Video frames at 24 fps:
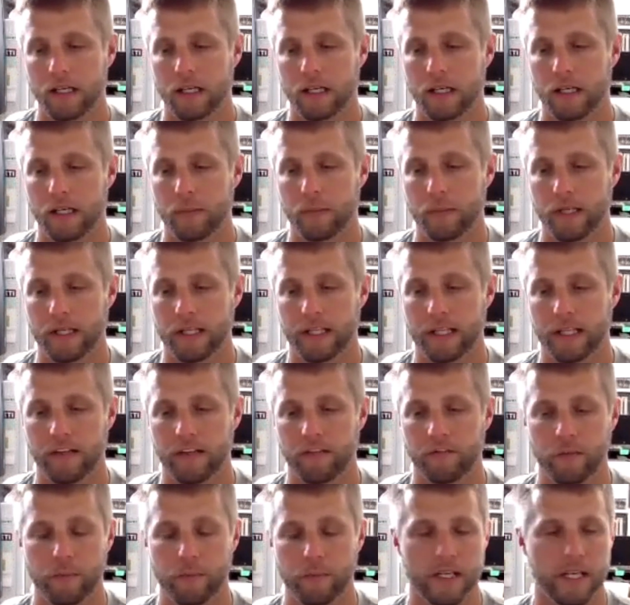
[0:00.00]
And
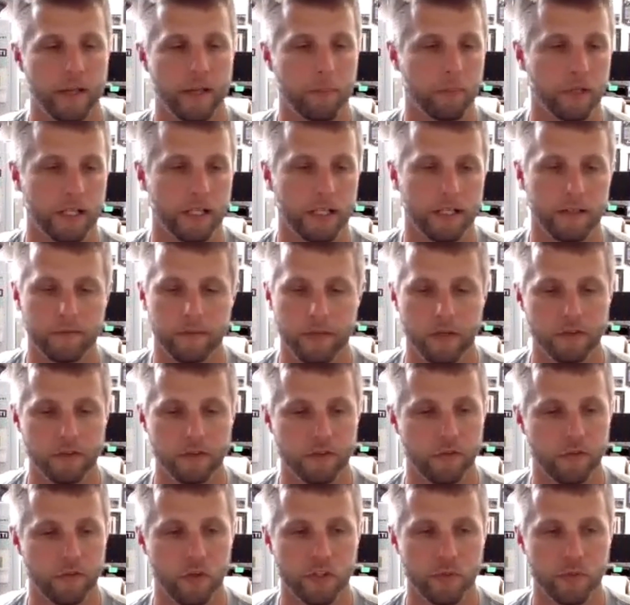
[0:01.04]
then for me, I
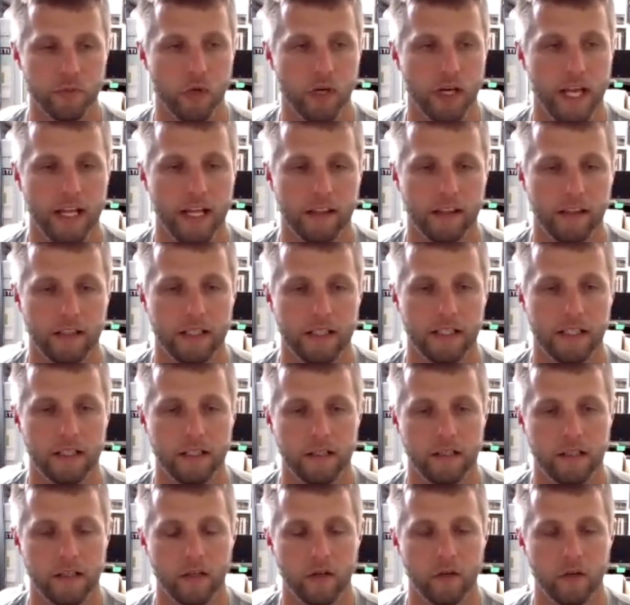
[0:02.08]
was a 4-sport
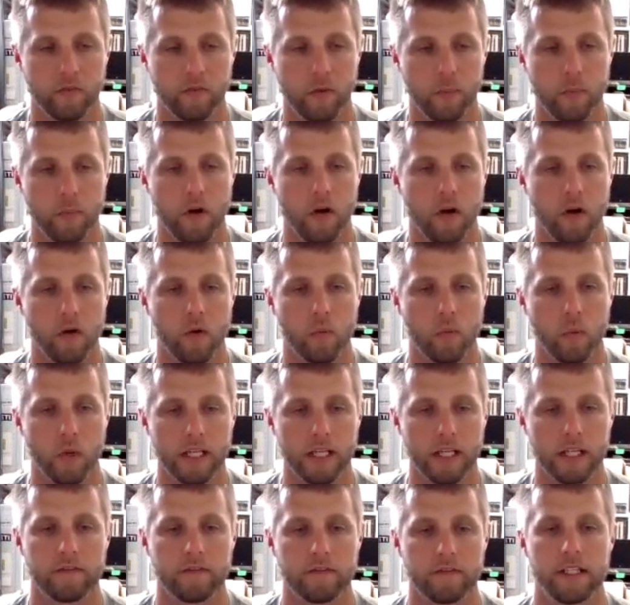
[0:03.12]
athlete, football,
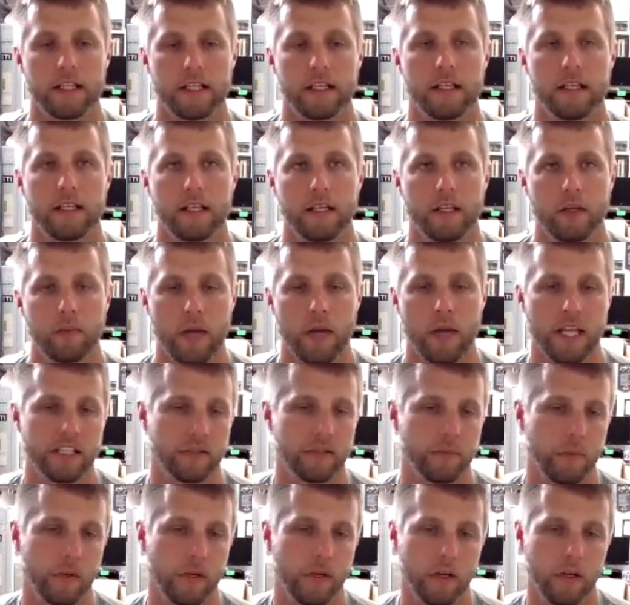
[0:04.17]
weightlifting,
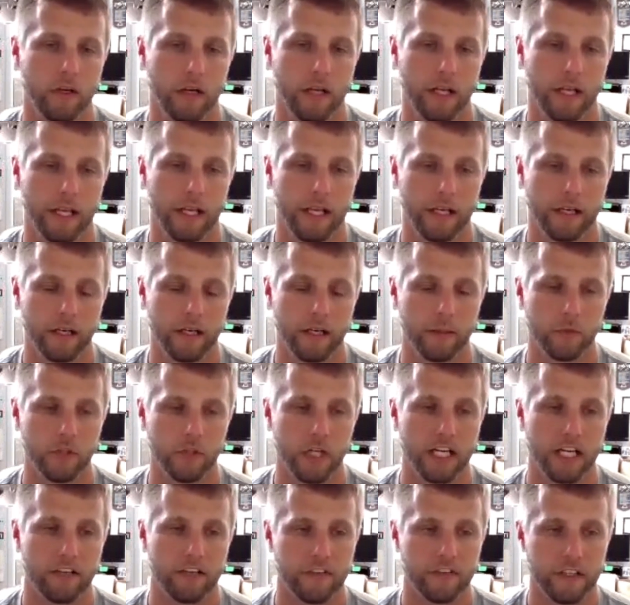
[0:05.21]
basketball, and
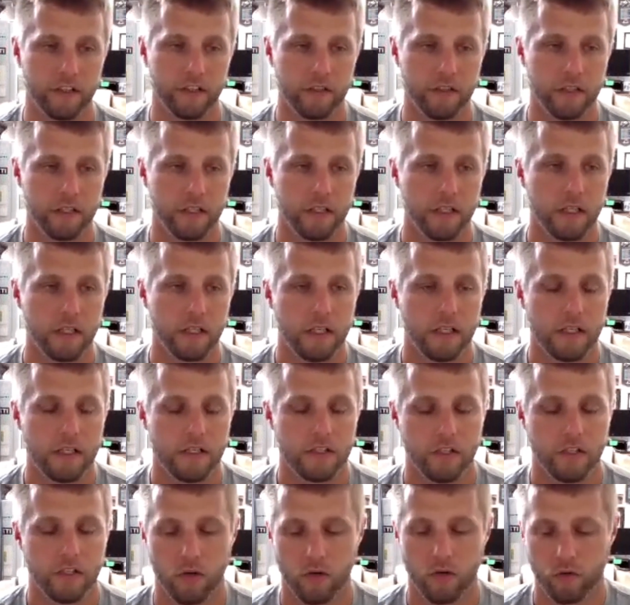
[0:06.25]
track and field.
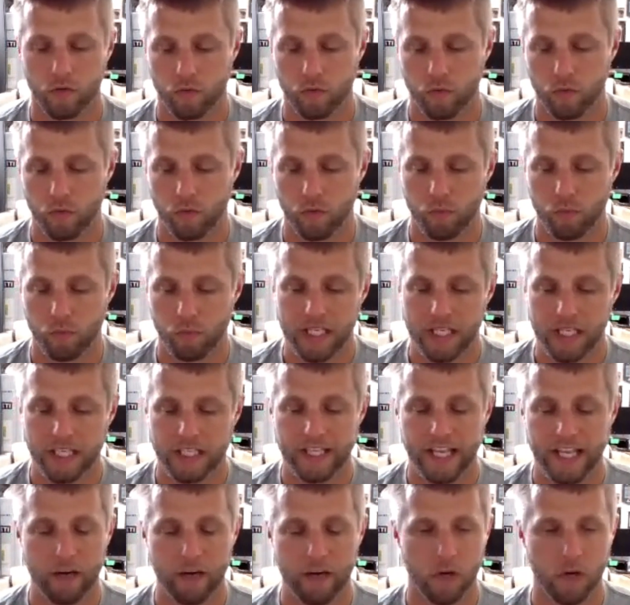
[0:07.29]
So being
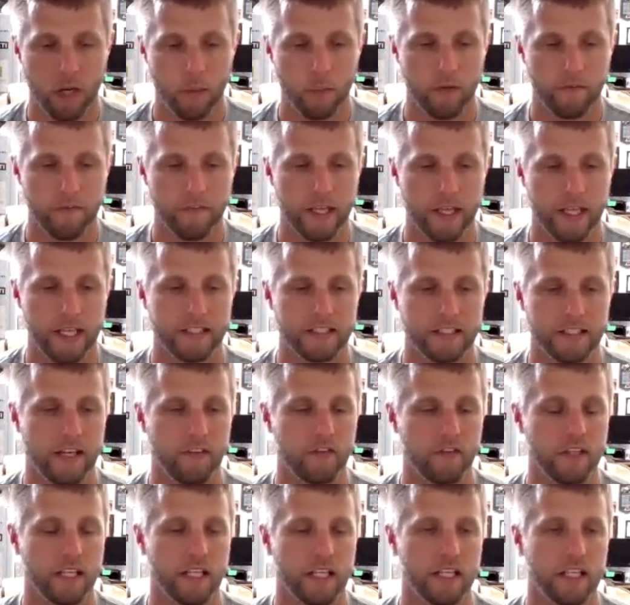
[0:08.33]
in that realm of things and
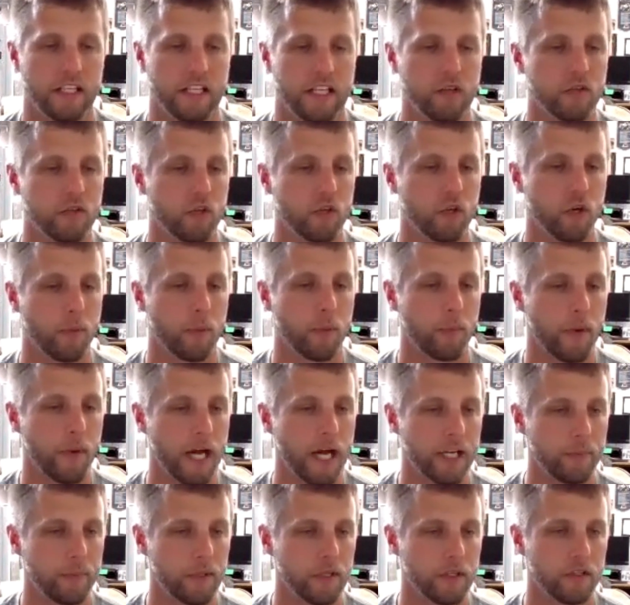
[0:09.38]
everything, he grew up a
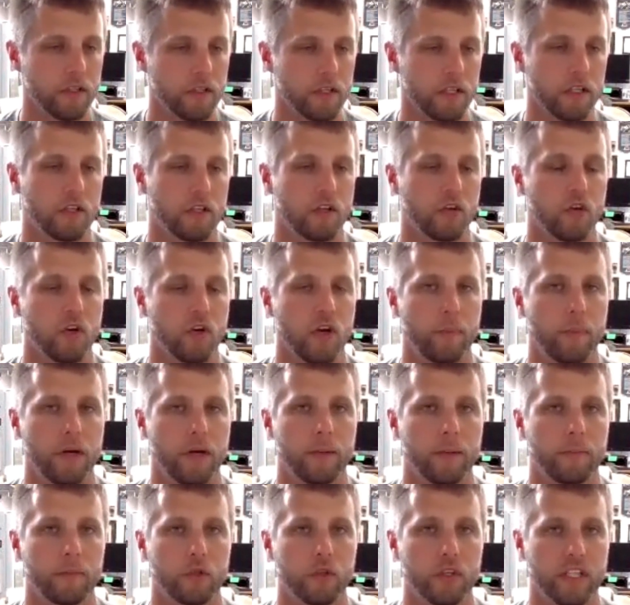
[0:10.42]
bodybuilder, grew
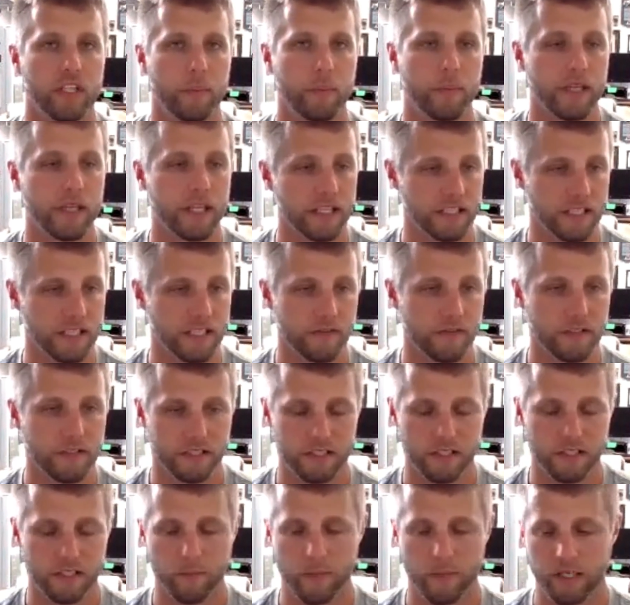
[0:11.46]
up doing the BSF
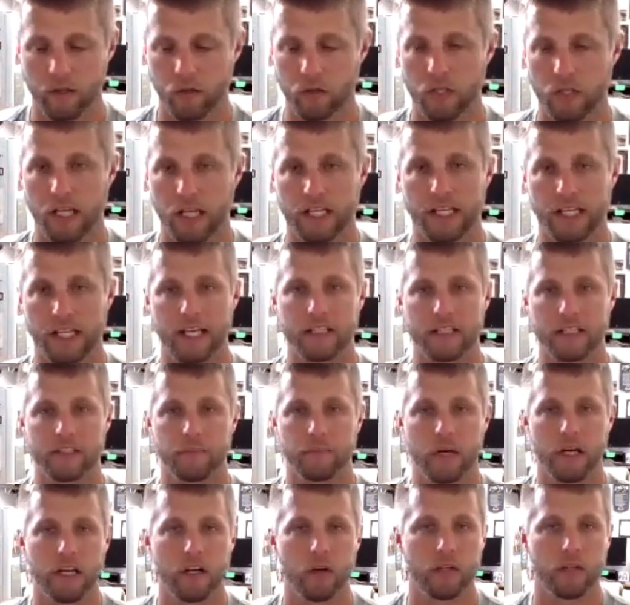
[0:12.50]
system. I know a lot of guys
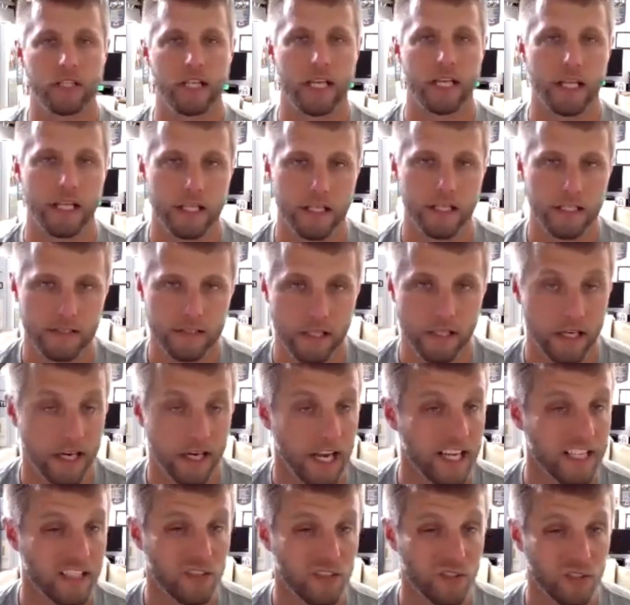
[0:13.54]
probably know what that is. A lot
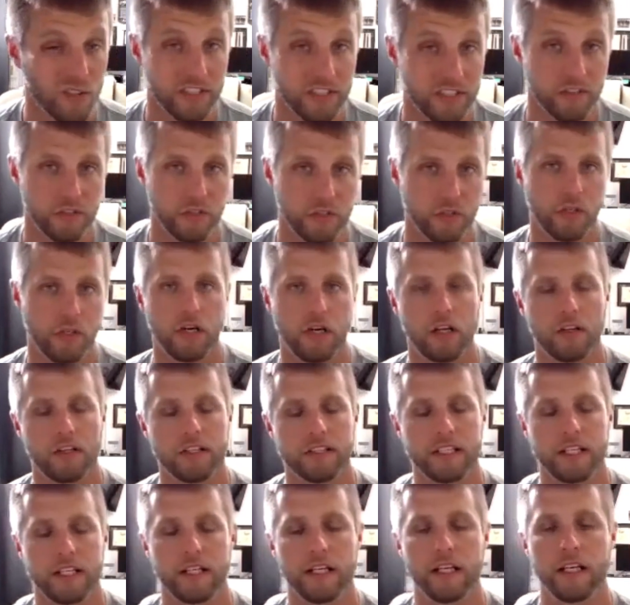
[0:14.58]
of high schools still do it around
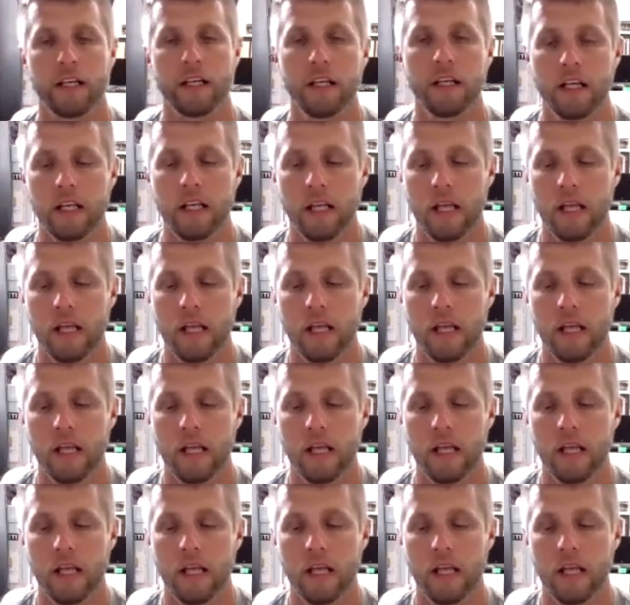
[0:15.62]
this area.